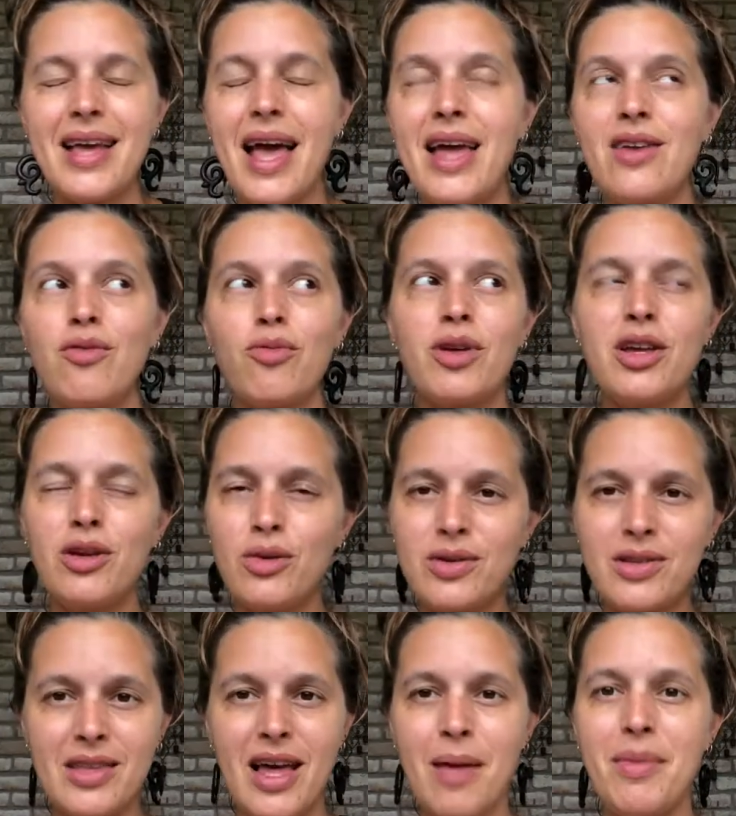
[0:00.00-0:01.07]
and
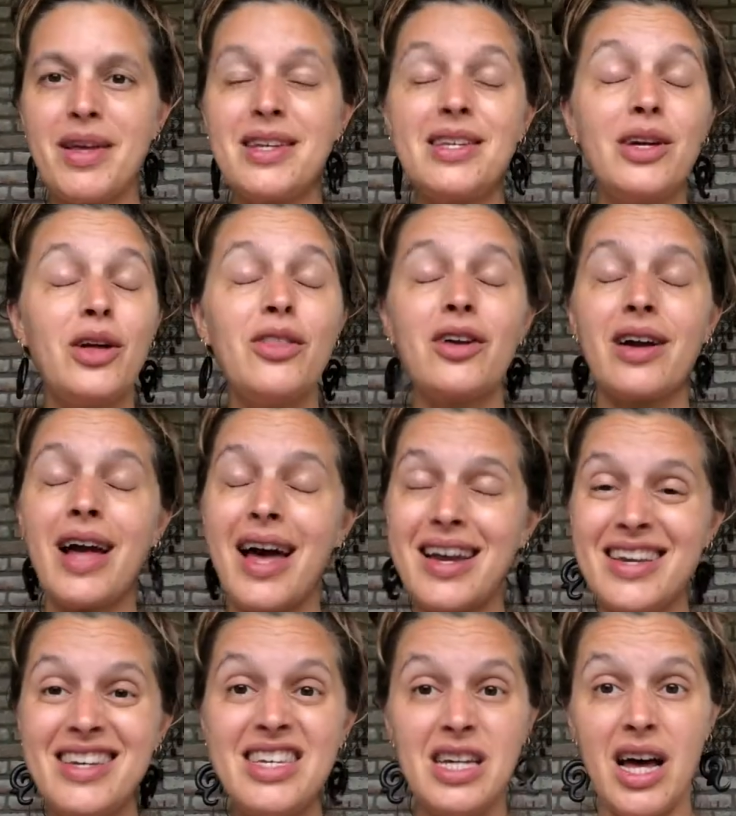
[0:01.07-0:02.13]
reuse them until they're kind
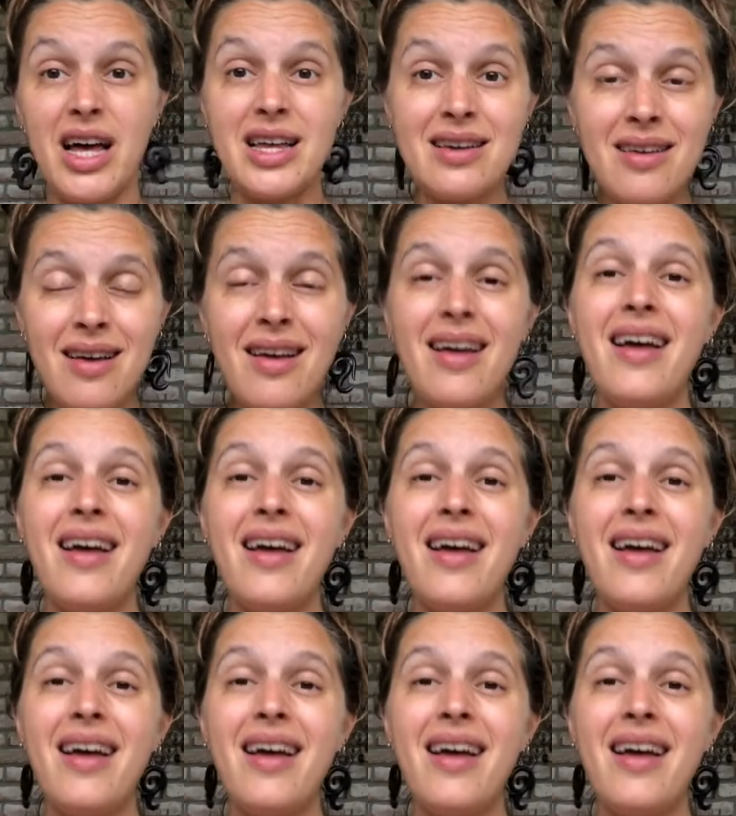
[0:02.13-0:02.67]
of done